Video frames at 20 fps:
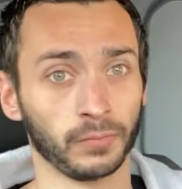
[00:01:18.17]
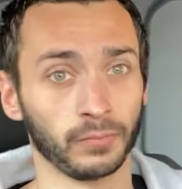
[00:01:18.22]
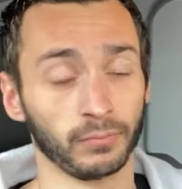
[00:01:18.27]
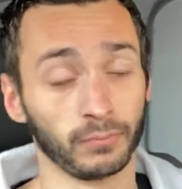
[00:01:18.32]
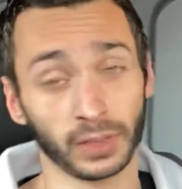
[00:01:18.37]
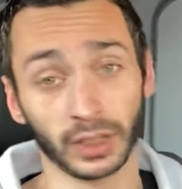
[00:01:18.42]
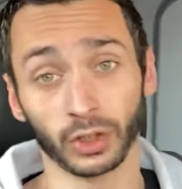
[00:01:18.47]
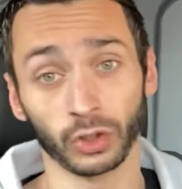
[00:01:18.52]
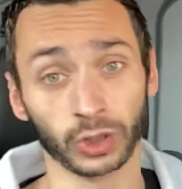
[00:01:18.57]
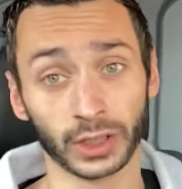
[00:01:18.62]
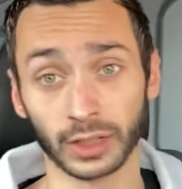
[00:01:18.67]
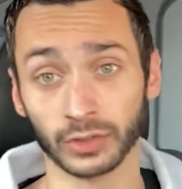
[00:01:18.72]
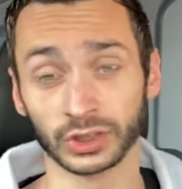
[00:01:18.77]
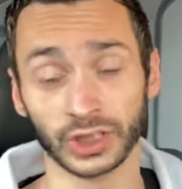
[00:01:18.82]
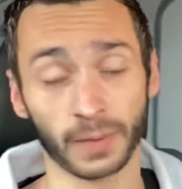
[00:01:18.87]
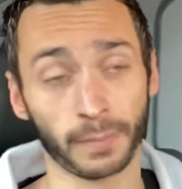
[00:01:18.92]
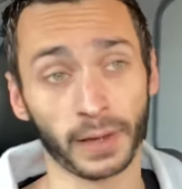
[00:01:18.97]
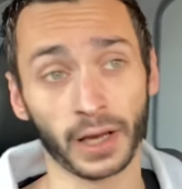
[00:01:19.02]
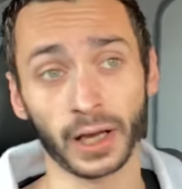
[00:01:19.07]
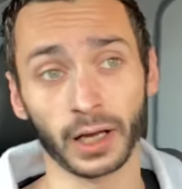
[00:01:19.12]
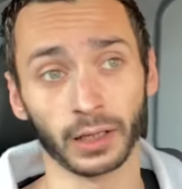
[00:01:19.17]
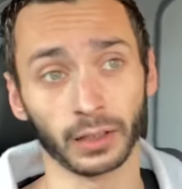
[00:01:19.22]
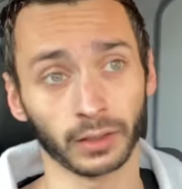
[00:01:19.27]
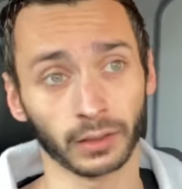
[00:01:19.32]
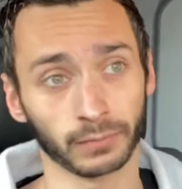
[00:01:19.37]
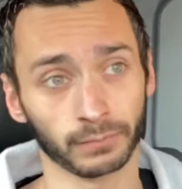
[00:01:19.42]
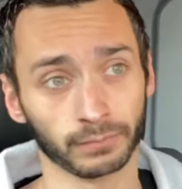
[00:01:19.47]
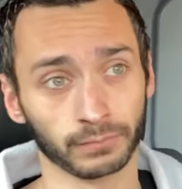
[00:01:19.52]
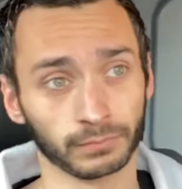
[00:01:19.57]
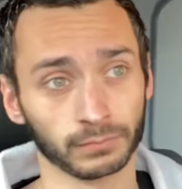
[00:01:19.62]
My dog downs in a park.
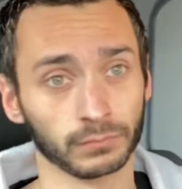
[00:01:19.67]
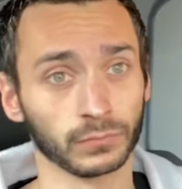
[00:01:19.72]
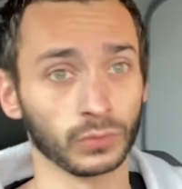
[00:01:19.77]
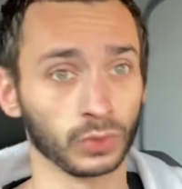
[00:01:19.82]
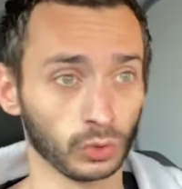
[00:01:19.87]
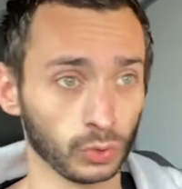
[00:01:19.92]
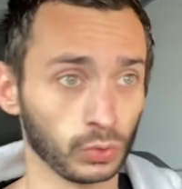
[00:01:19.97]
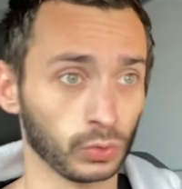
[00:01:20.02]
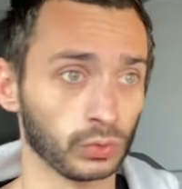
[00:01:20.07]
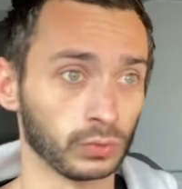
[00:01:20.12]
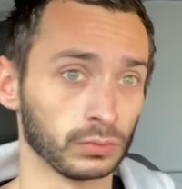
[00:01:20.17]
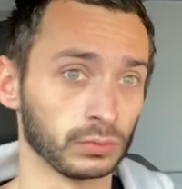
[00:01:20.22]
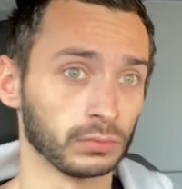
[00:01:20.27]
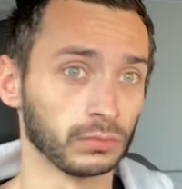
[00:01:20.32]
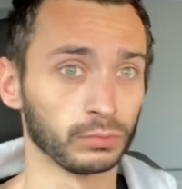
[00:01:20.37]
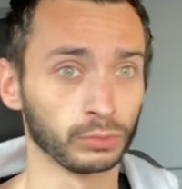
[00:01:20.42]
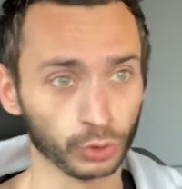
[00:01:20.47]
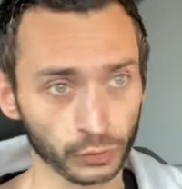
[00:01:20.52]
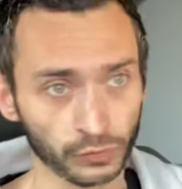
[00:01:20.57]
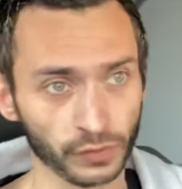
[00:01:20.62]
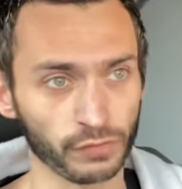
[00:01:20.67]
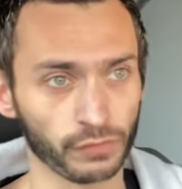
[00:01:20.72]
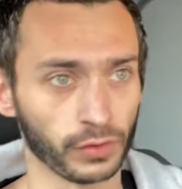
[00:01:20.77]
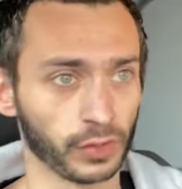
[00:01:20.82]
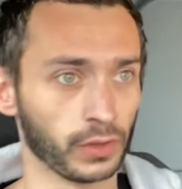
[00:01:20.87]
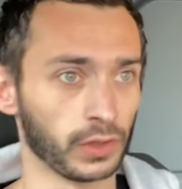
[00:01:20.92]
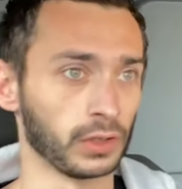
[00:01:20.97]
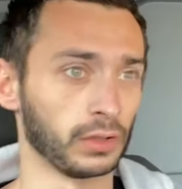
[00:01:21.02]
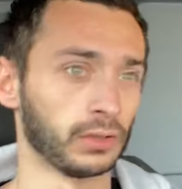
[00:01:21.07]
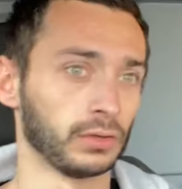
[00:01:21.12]
Cool. Proof it
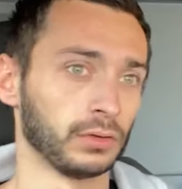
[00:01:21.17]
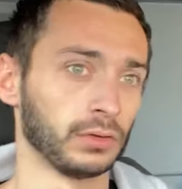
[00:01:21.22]
further.